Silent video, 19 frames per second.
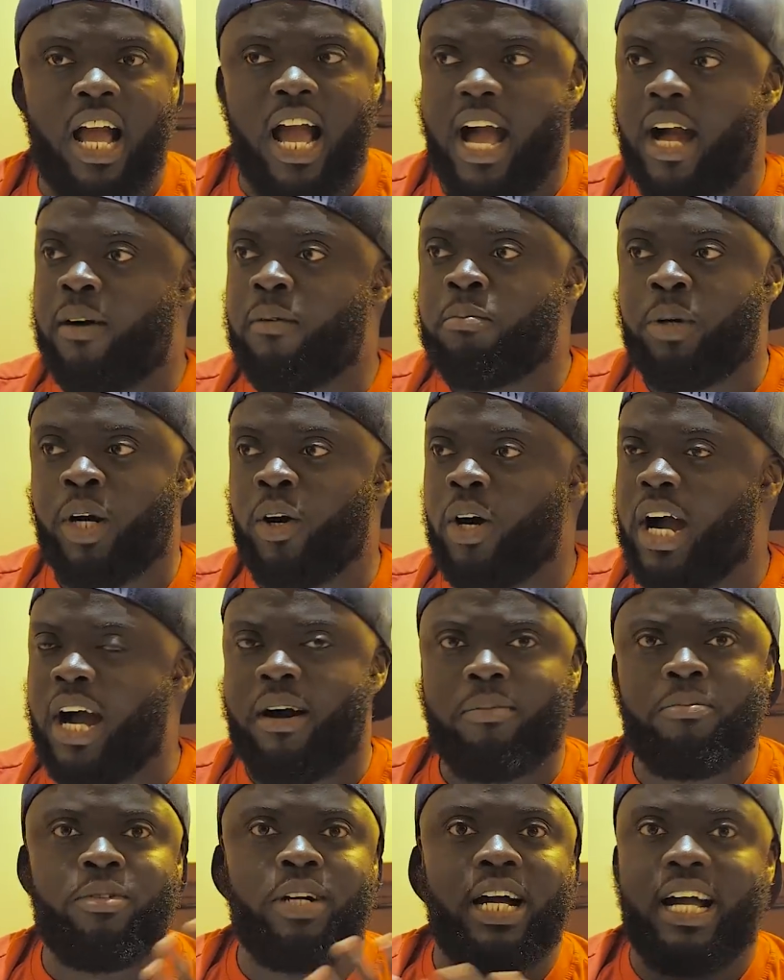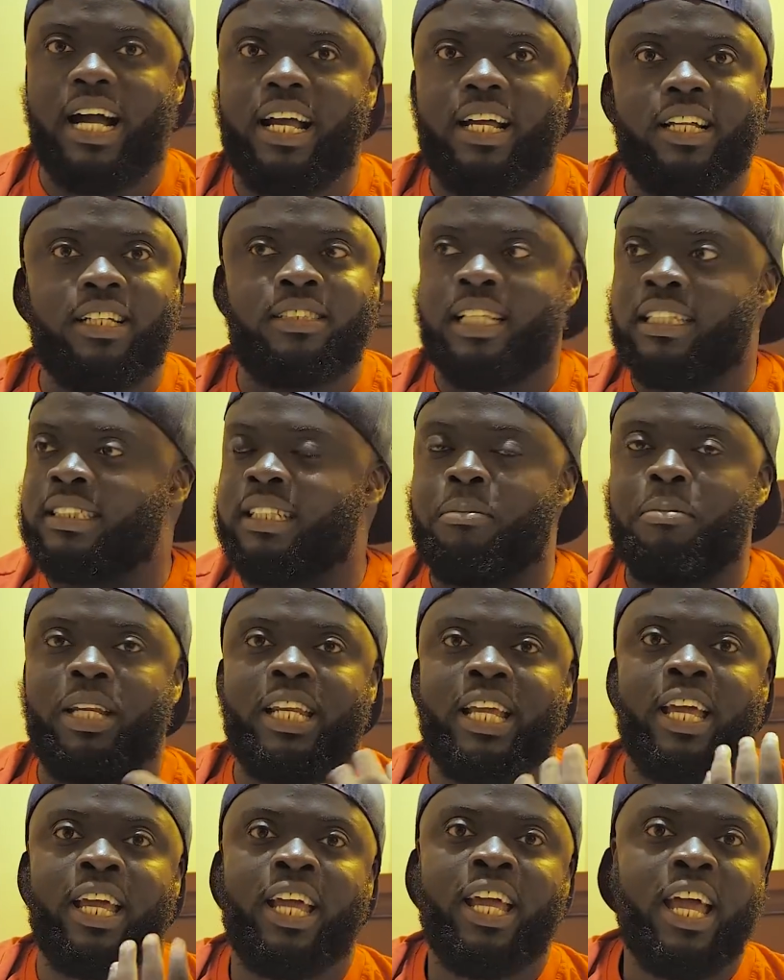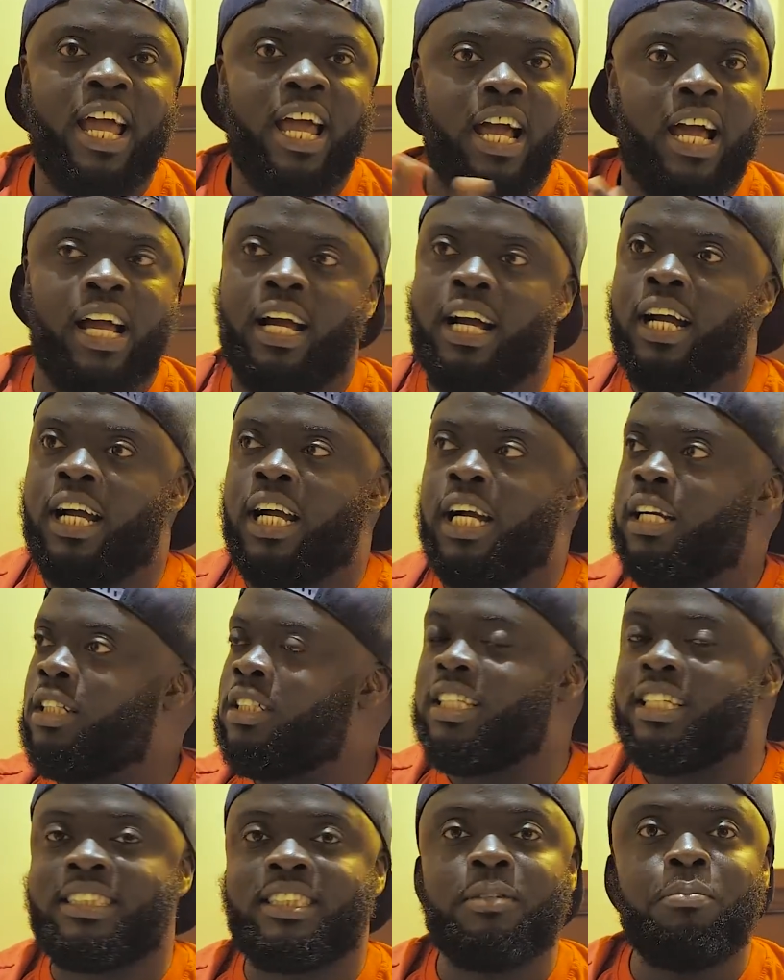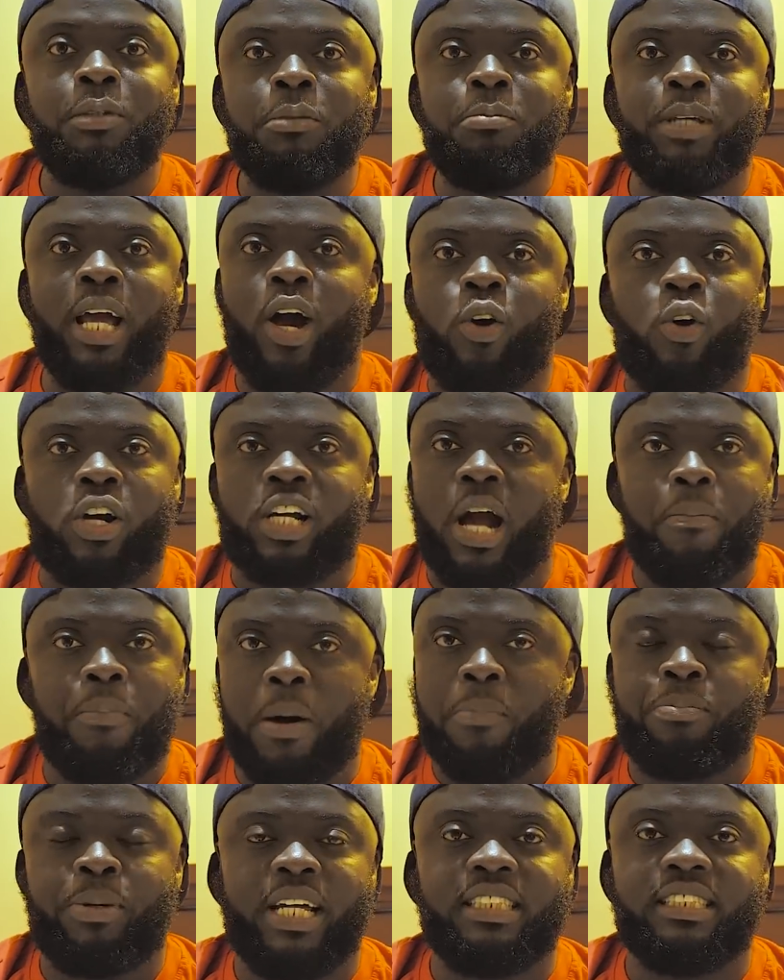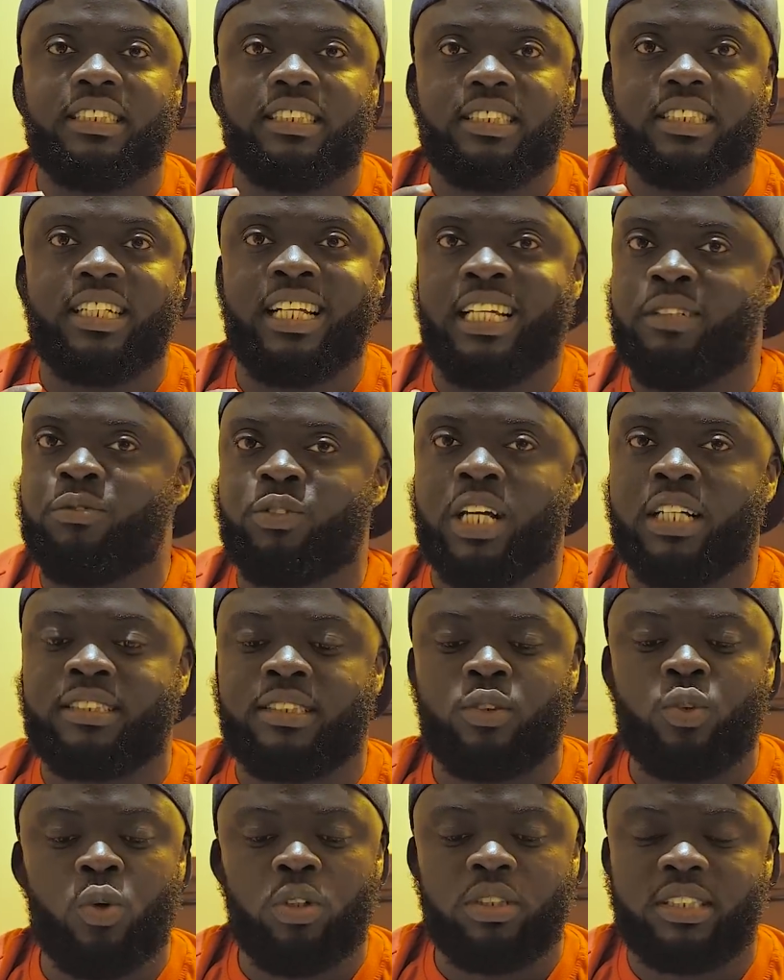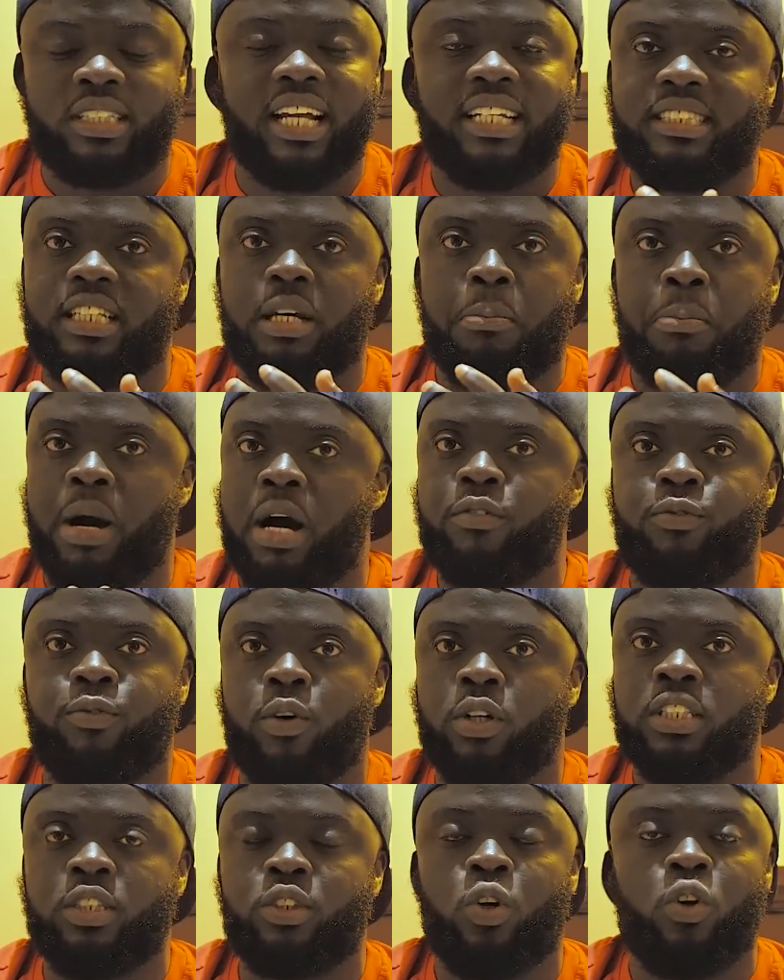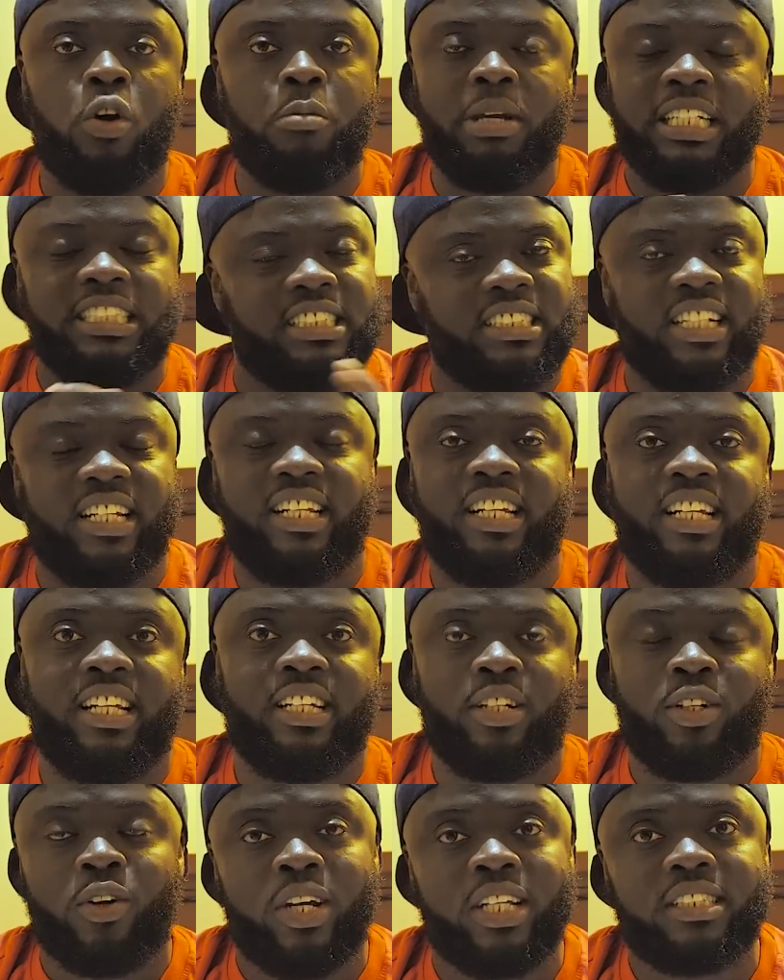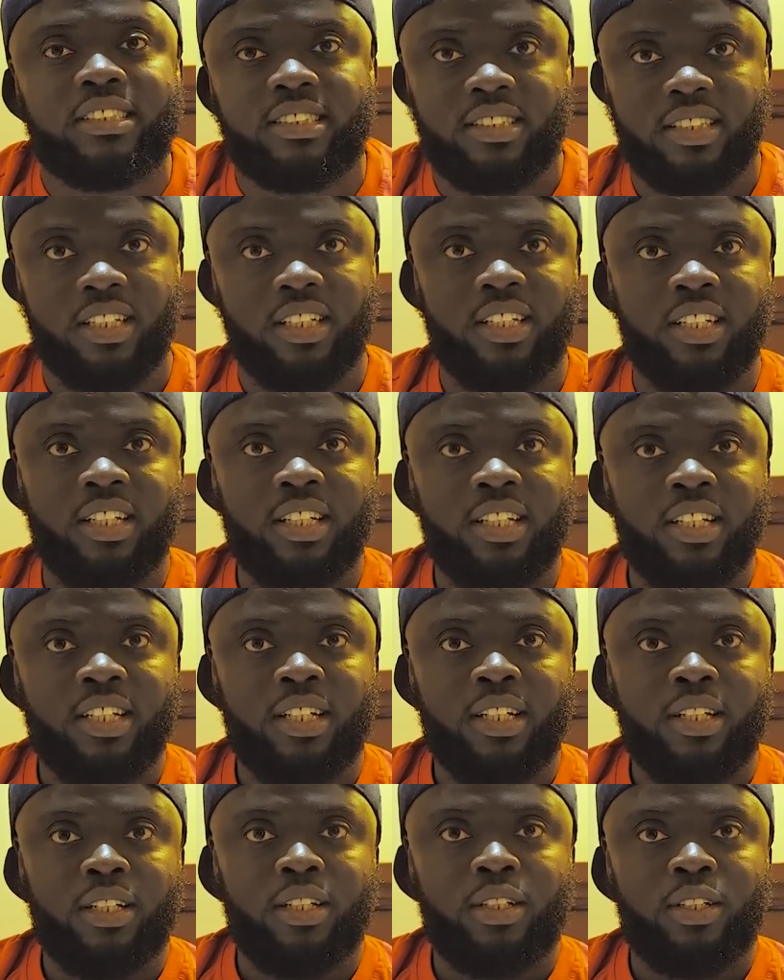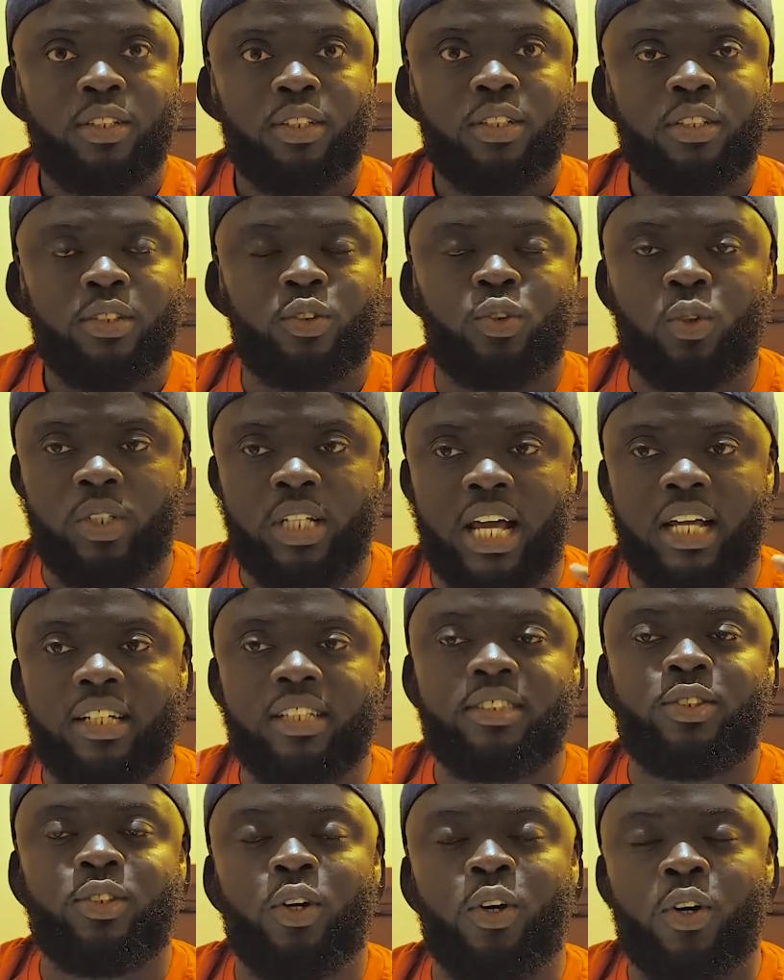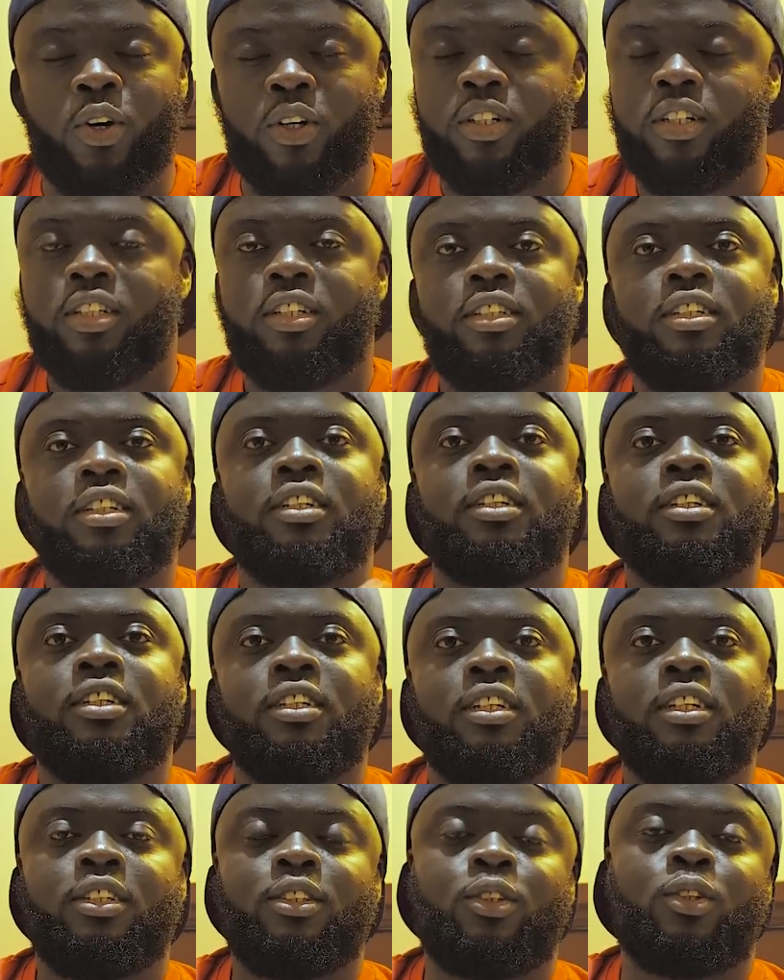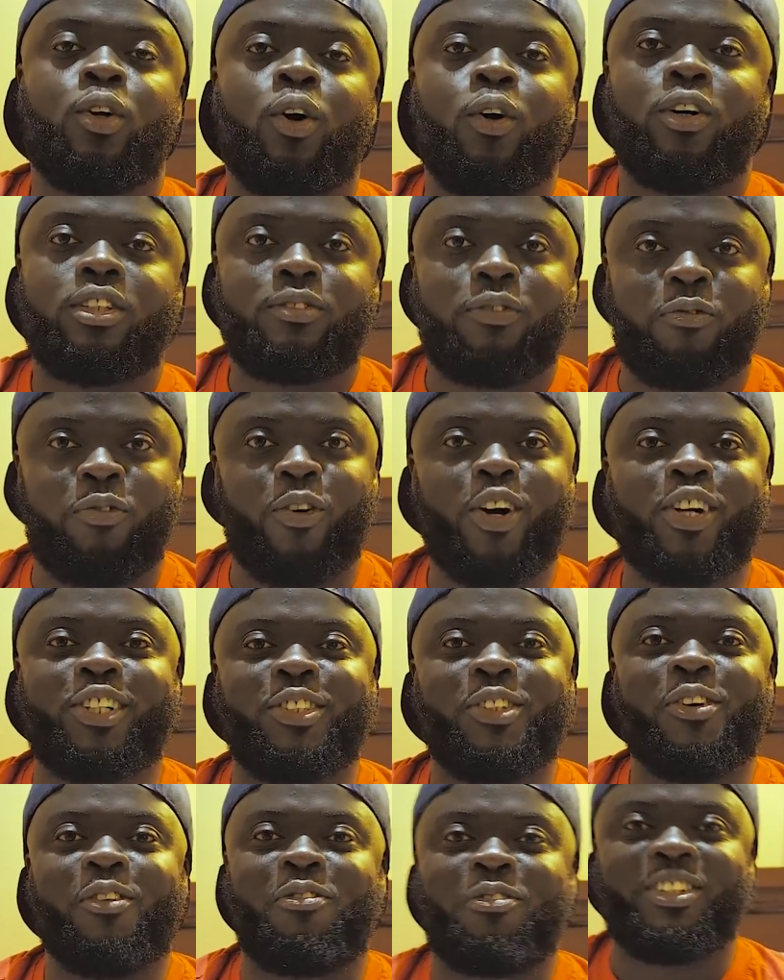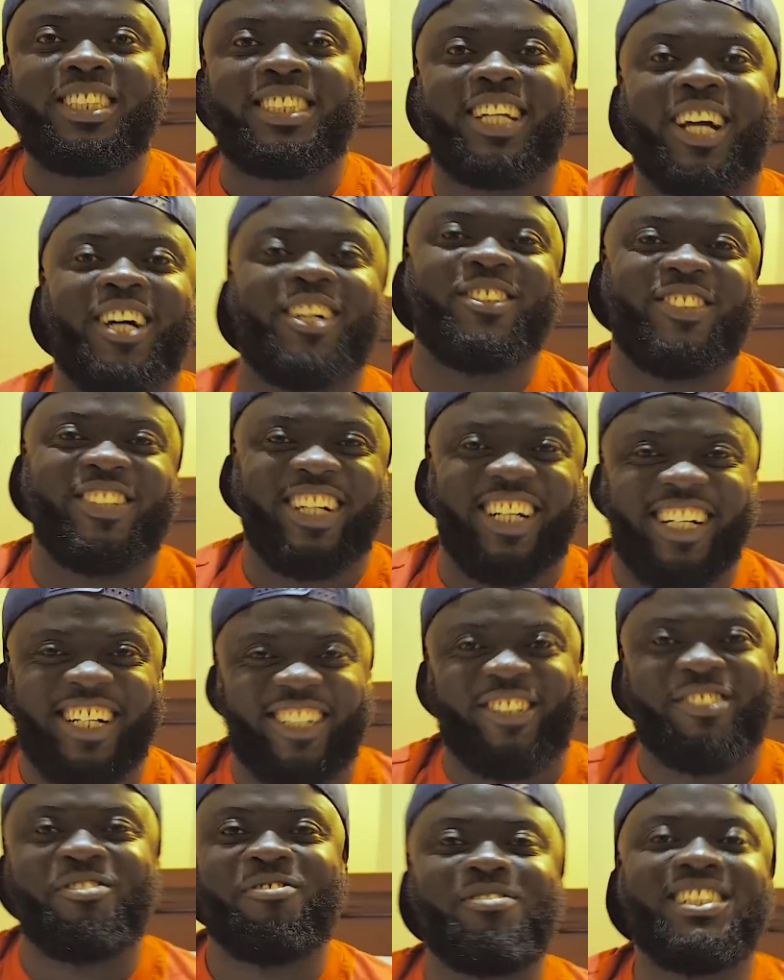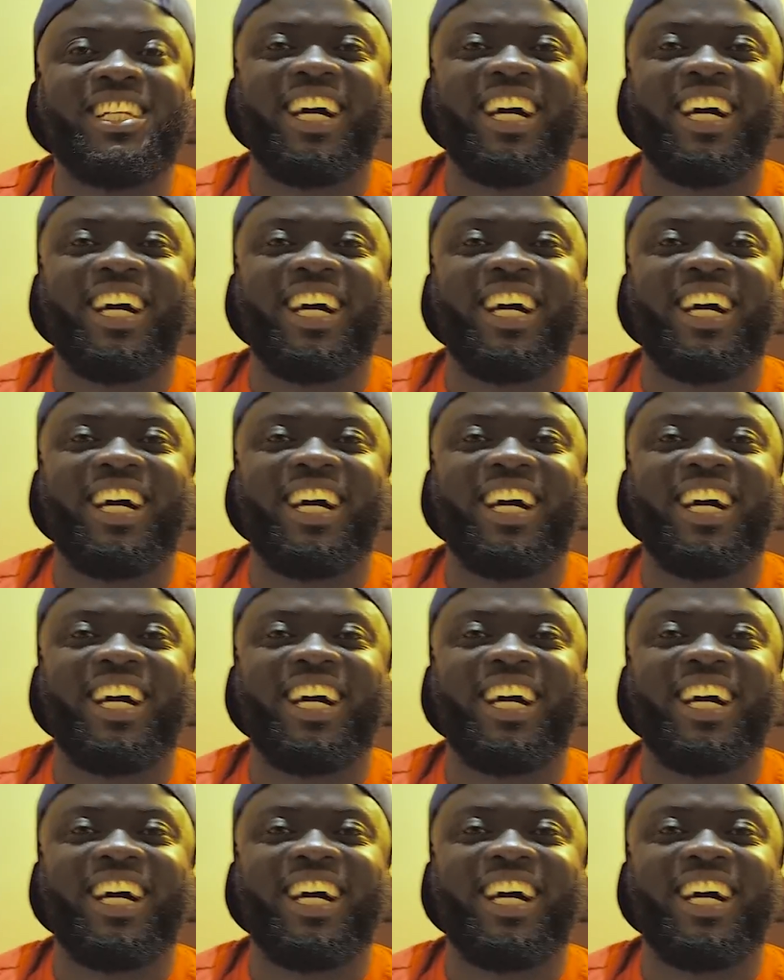Ah, bro, they say media. They say Bibian could cap a penny chair. If nothing go touch the palm phone, you know, go make chair the noise. So that is your, you know what? You fish. All